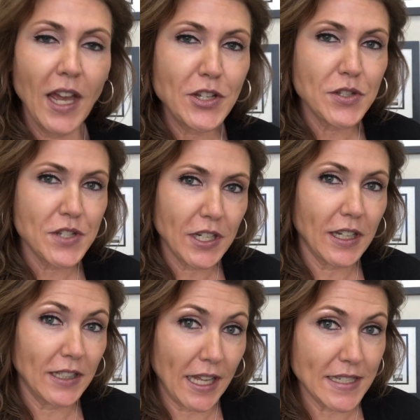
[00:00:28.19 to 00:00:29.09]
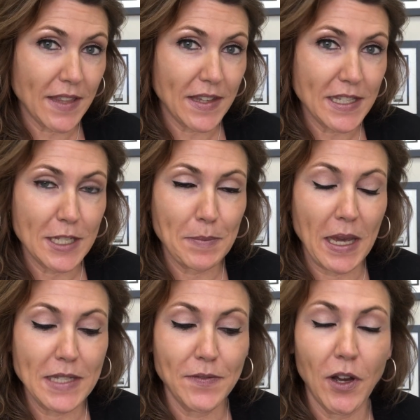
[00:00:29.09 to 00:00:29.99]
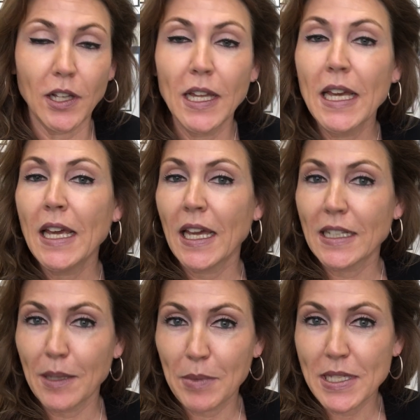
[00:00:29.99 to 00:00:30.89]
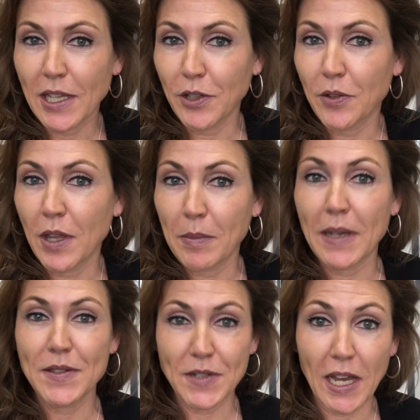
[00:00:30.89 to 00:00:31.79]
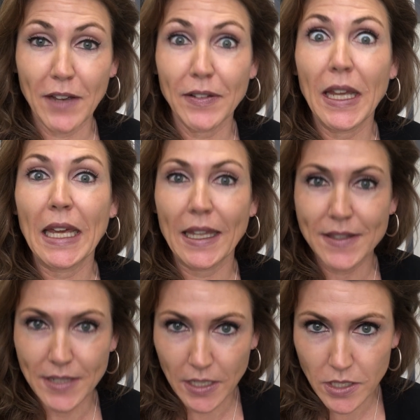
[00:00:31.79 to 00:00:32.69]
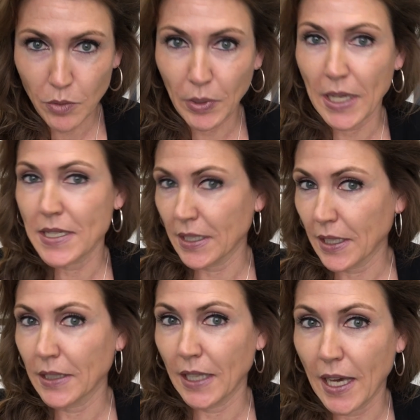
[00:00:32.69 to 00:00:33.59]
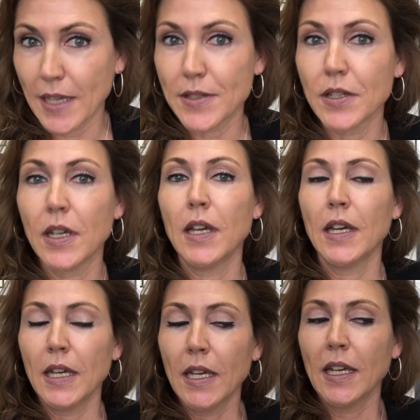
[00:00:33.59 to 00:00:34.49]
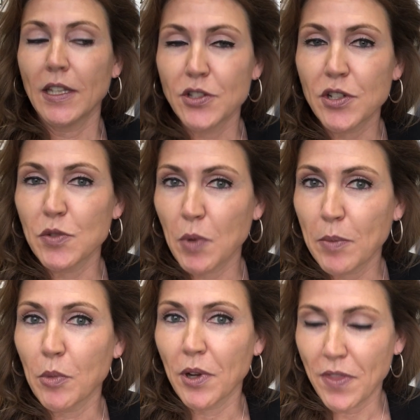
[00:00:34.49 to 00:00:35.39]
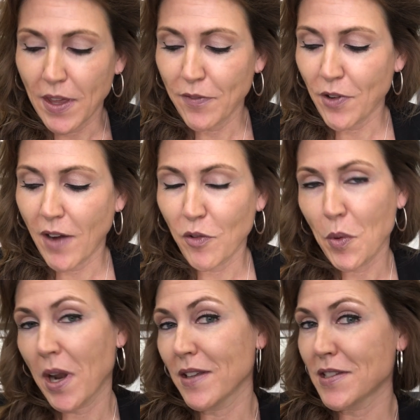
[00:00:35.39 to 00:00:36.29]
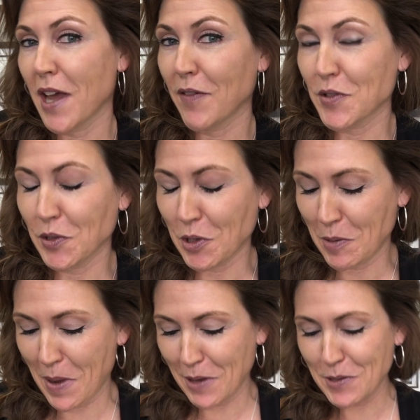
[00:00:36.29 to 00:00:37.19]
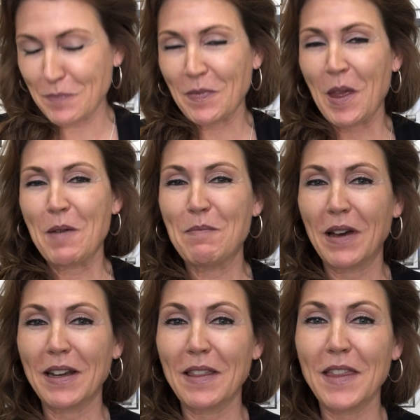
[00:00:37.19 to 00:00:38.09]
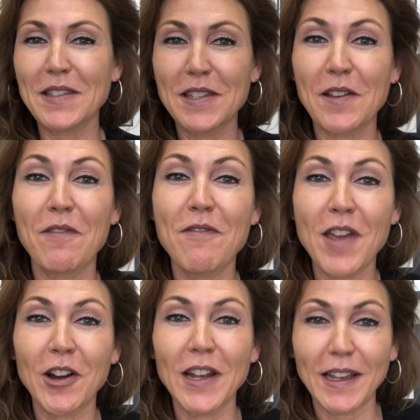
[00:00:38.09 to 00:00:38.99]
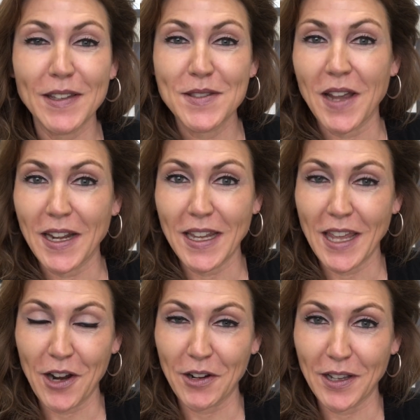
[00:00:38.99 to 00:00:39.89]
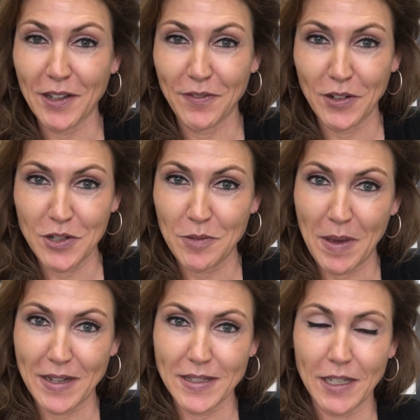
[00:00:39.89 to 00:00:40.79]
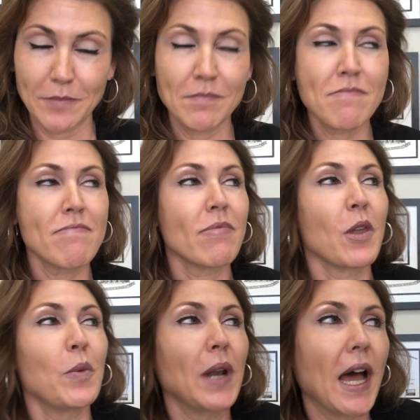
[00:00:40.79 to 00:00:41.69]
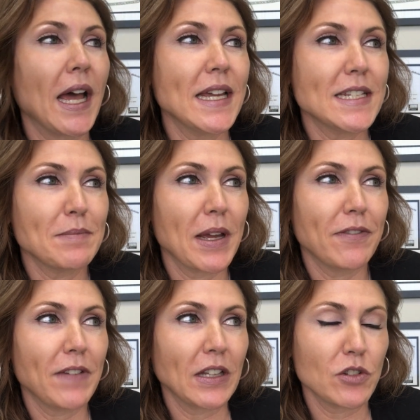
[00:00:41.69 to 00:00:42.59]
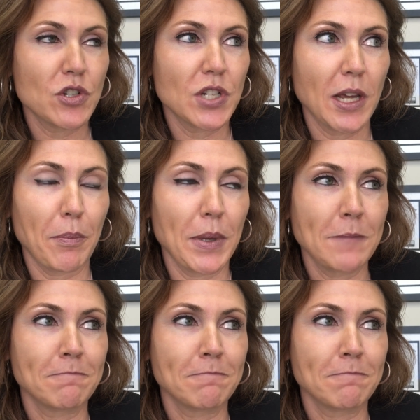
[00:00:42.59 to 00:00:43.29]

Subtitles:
I just took a class on this past fall, and let me tell you that my staff hates it when I take a class. It's just one more thing for everyone else to have to learn about. But this is a very exciting area of functional medicine. When I did my fellowship